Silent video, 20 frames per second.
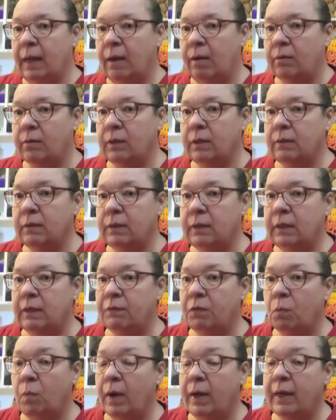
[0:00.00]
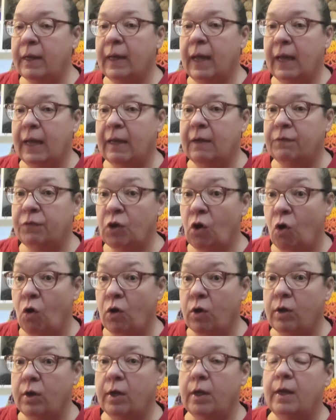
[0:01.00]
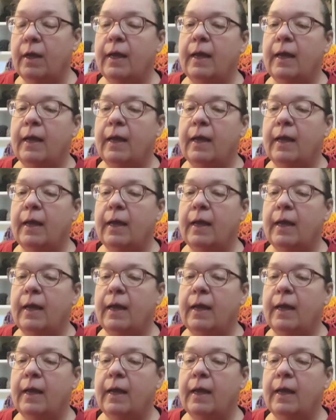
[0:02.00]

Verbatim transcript: I'll give away a cake of yarn